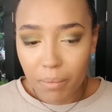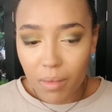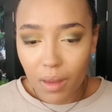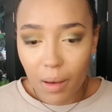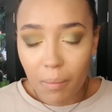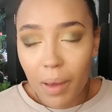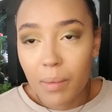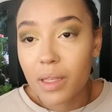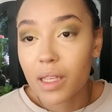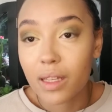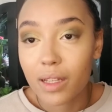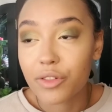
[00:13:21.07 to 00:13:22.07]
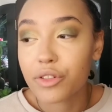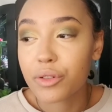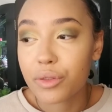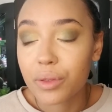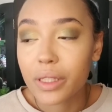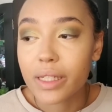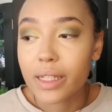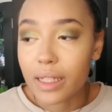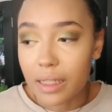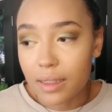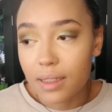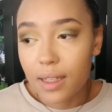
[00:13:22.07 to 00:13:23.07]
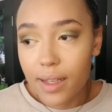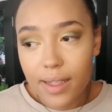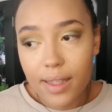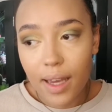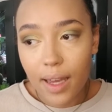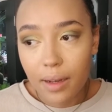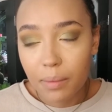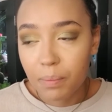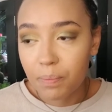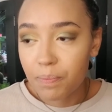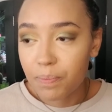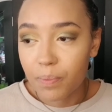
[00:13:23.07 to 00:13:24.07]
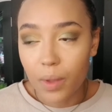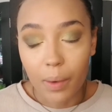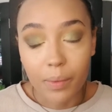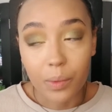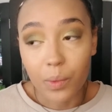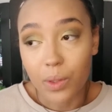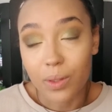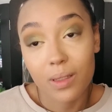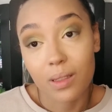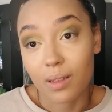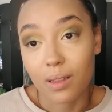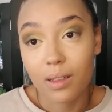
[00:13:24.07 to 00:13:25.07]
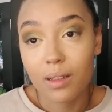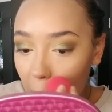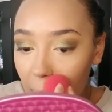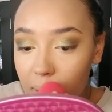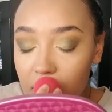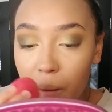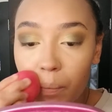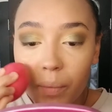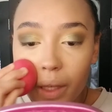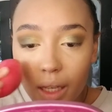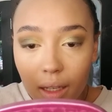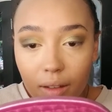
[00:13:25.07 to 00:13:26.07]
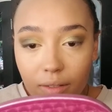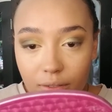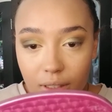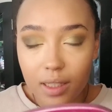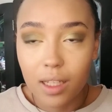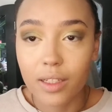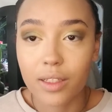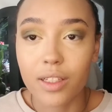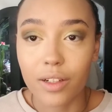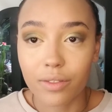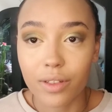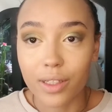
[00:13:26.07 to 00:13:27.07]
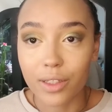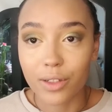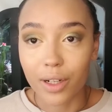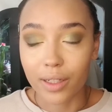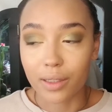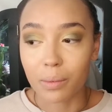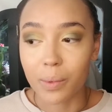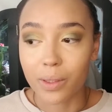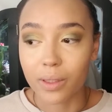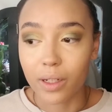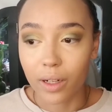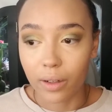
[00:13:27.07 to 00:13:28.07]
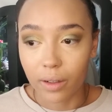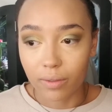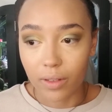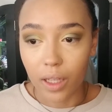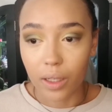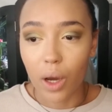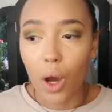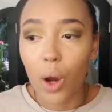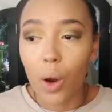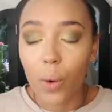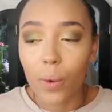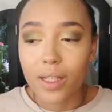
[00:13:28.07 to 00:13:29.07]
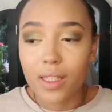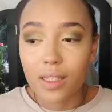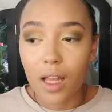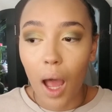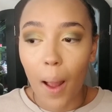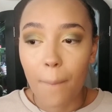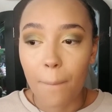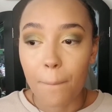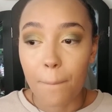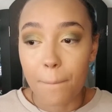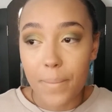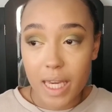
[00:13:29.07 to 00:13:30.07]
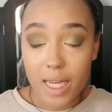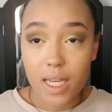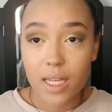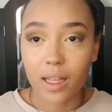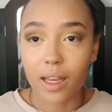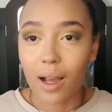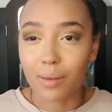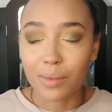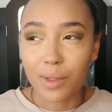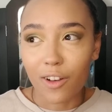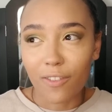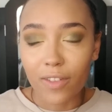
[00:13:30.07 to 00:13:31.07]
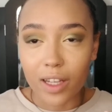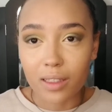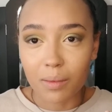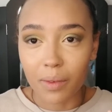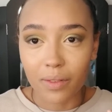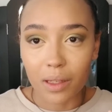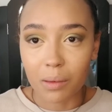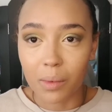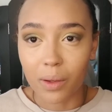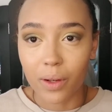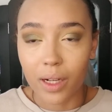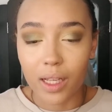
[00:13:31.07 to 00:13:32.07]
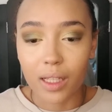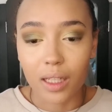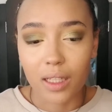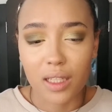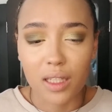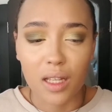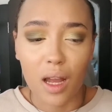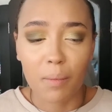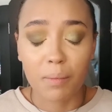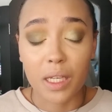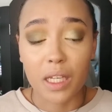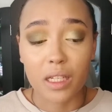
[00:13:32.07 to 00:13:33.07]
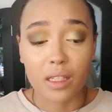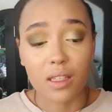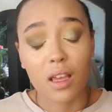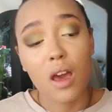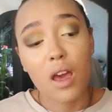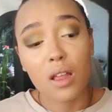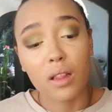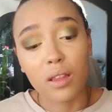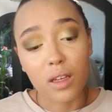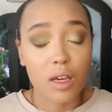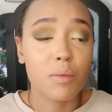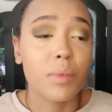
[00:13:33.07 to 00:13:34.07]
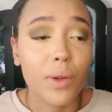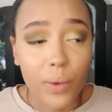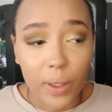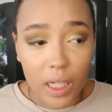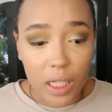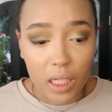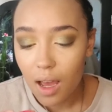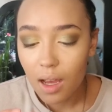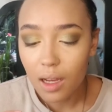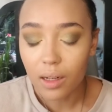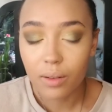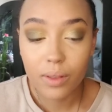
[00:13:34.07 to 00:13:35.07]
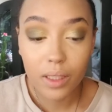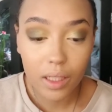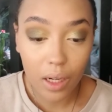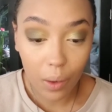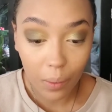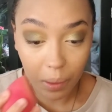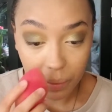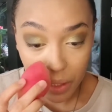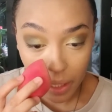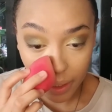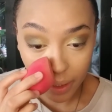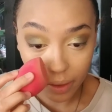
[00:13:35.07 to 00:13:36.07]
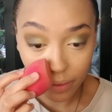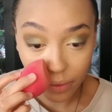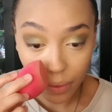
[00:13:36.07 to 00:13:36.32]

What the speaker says: and maybe it truly is like that. I mean, we'll see. But to me, it feels like Jeffree is trying to push the narrative like, oh, it's not me, like I'm a victim of the community, like it's not me, it's the community. And I don't really know what I'm trying to